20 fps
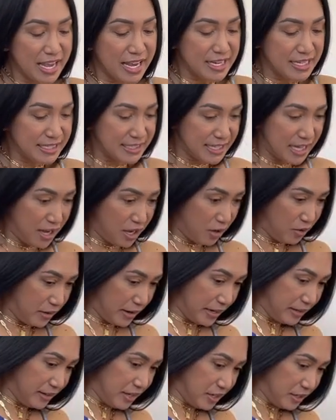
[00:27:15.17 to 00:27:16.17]
So
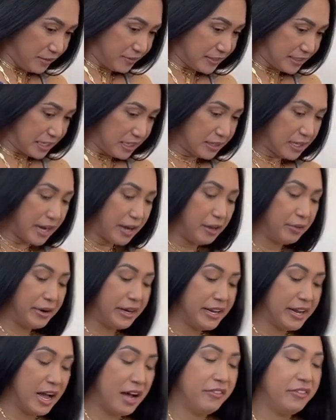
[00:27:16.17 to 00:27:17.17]
I think you've seen that I
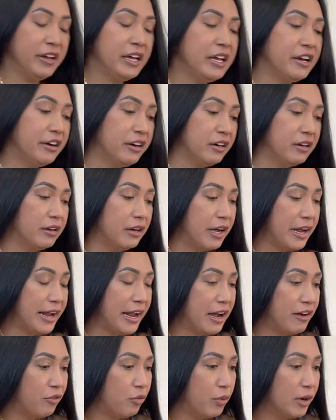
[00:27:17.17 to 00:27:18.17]
already have here. I
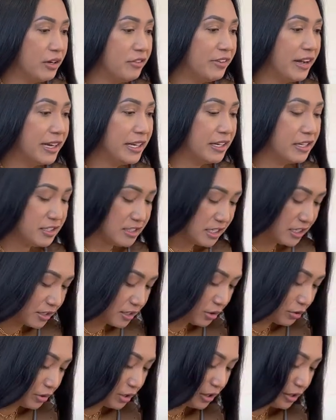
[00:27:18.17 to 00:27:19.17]
have one
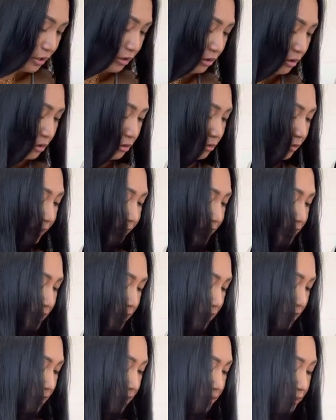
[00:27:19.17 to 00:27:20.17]
Valentino here. Where is
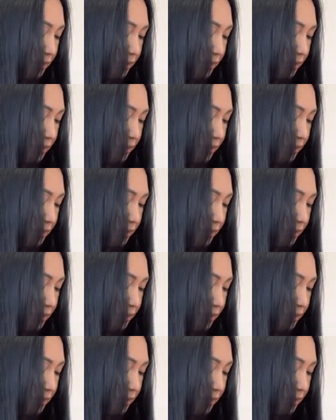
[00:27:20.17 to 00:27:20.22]
it?